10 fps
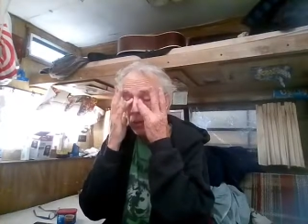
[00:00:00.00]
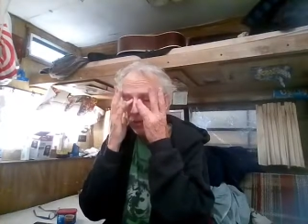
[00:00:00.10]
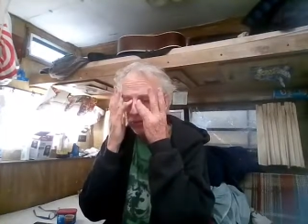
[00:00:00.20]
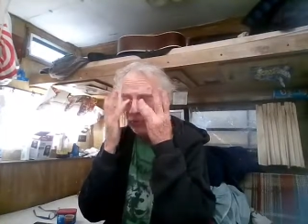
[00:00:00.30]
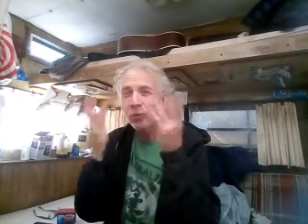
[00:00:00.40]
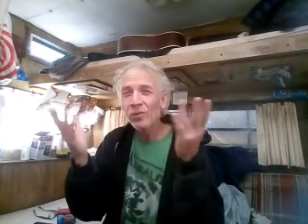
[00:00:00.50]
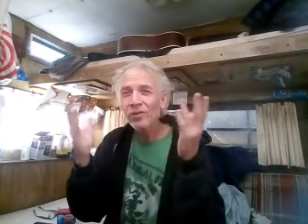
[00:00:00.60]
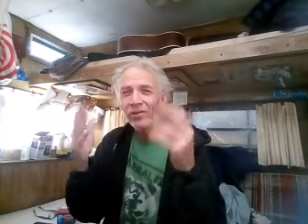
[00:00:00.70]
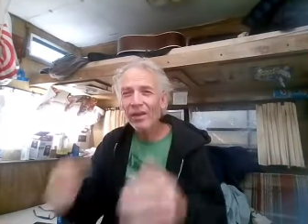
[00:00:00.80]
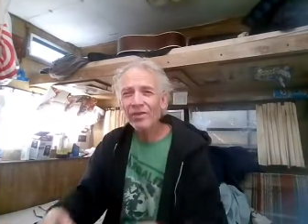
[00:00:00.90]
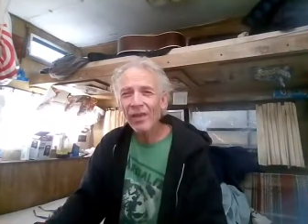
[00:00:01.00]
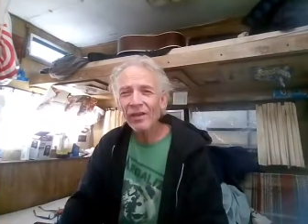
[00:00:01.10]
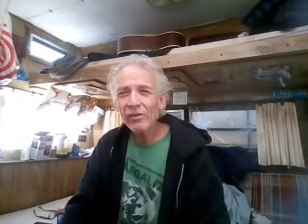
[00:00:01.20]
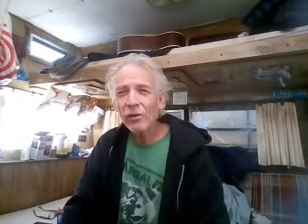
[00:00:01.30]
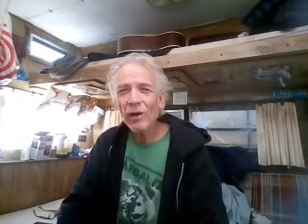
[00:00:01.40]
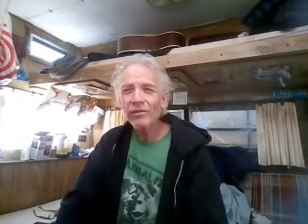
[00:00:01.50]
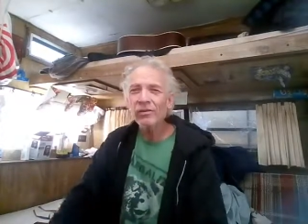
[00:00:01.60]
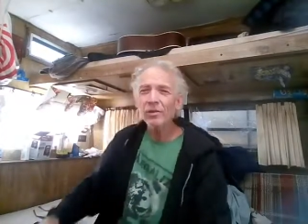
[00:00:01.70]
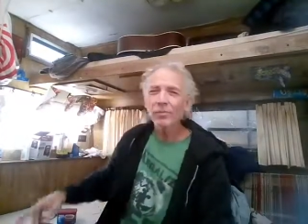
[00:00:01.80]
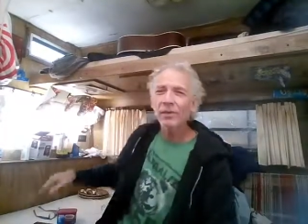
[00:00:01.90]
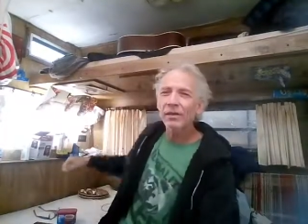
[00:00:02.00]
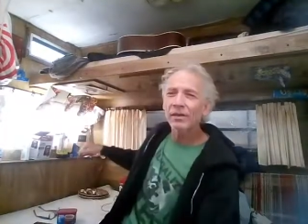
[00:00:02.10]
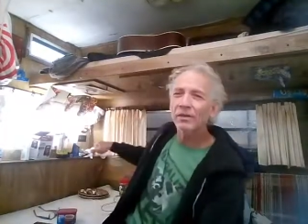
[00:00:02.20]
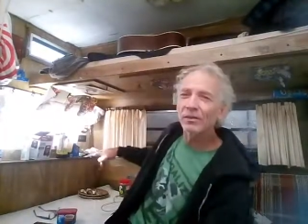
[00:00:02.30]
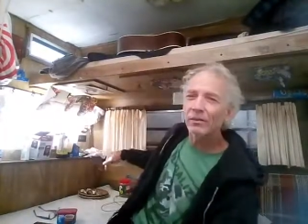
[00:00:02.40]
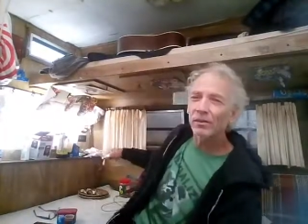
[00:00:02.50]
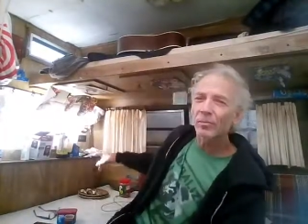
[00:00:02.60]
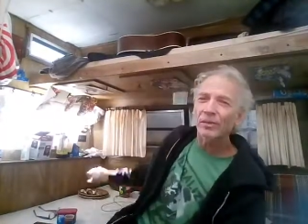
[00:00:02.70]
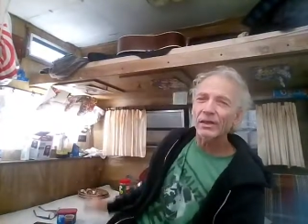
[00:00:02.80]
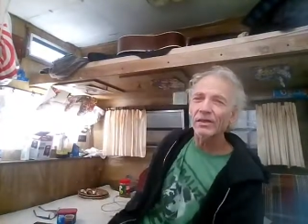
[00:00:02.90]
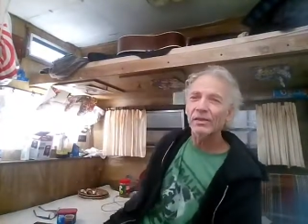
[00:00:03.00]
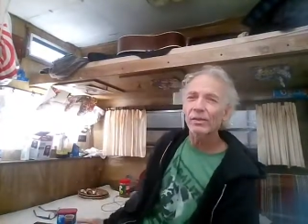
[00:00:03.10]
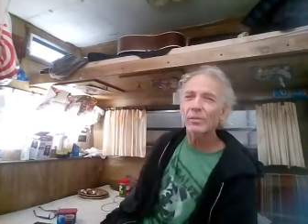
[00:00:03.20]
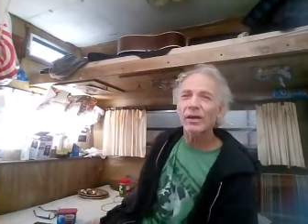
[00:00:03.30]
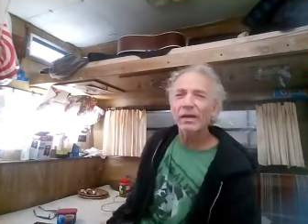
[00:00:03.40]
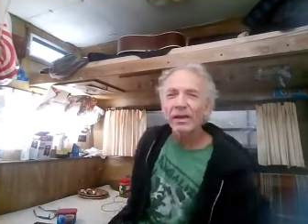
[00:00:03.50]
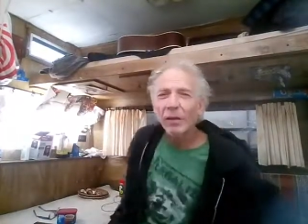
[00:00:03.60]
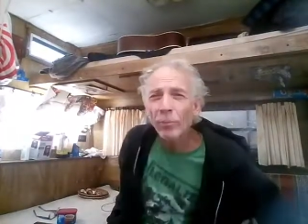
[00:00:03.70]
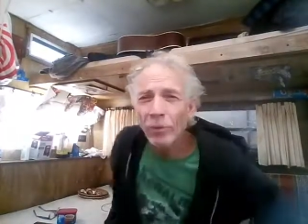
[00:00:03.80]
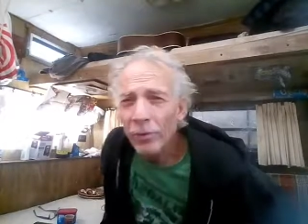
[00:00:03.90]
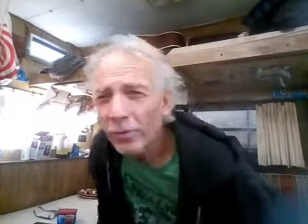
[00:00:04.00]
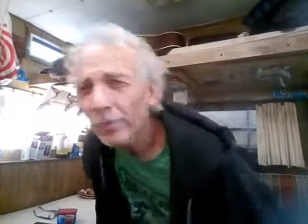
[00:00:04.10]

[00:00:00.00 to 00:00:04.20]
And the truth is, yes, I do. I sleep right here in this little bed here in my camper.